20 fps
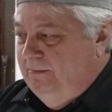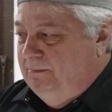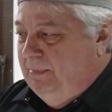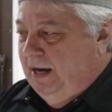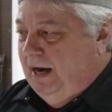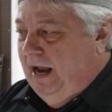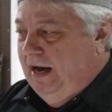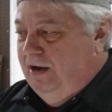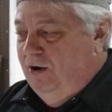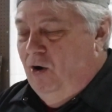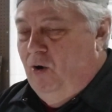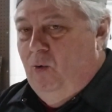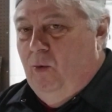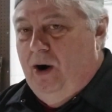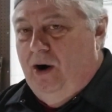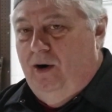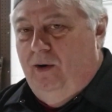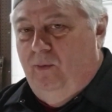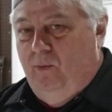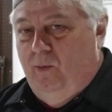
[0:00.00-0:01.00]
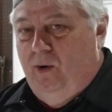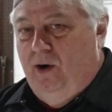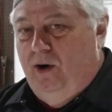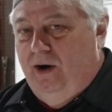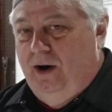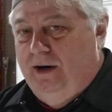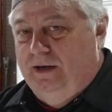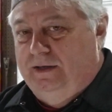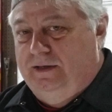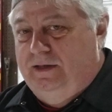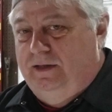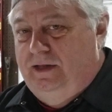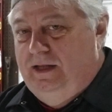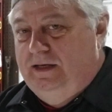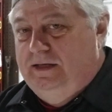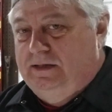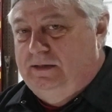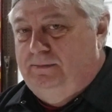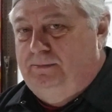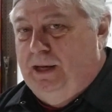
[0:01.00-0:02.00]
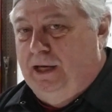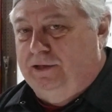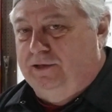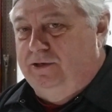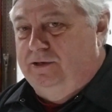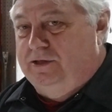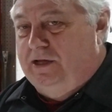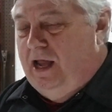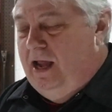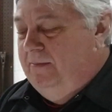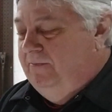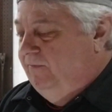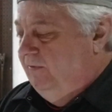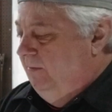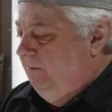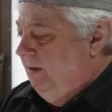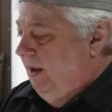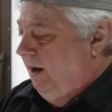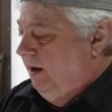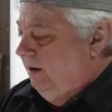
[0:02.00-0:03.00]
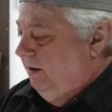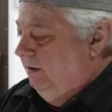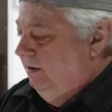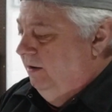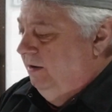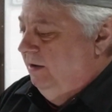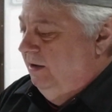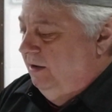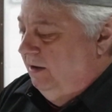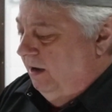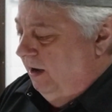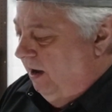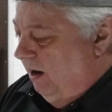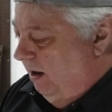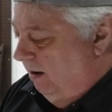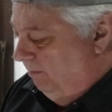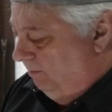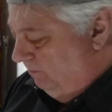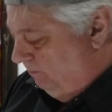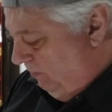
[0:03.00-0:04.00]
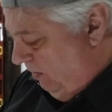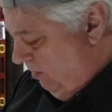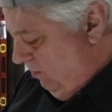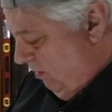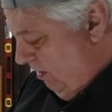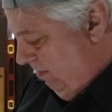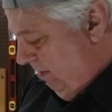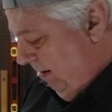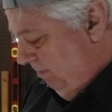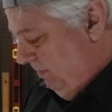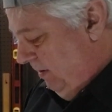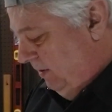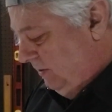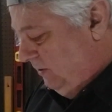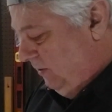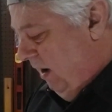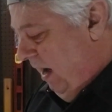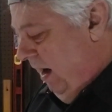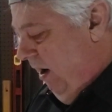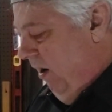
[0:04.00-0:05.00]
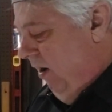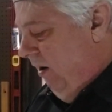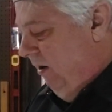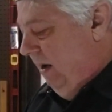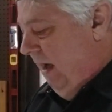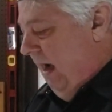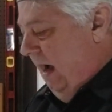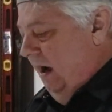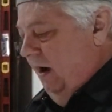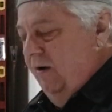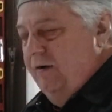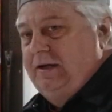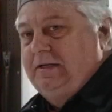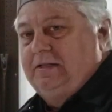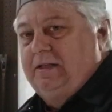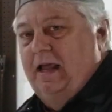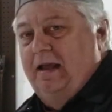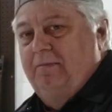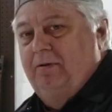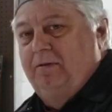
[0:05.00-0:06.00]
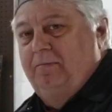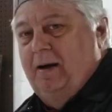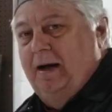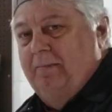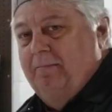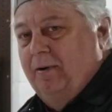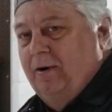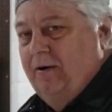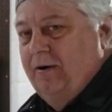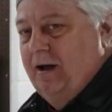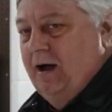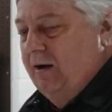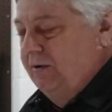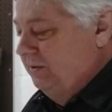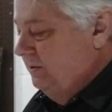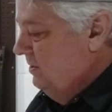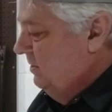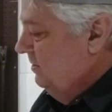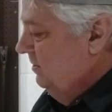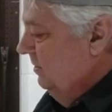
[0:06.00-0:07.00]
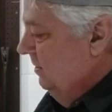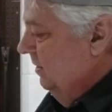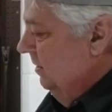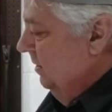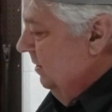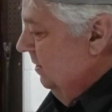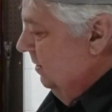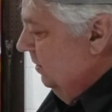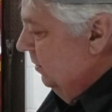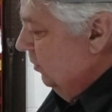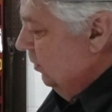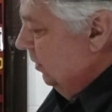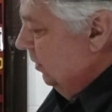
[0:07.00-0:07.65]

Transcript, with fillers: but I know where, where the, these pictures came from then um, when I'm up there. So I, I always label my birdhouse. You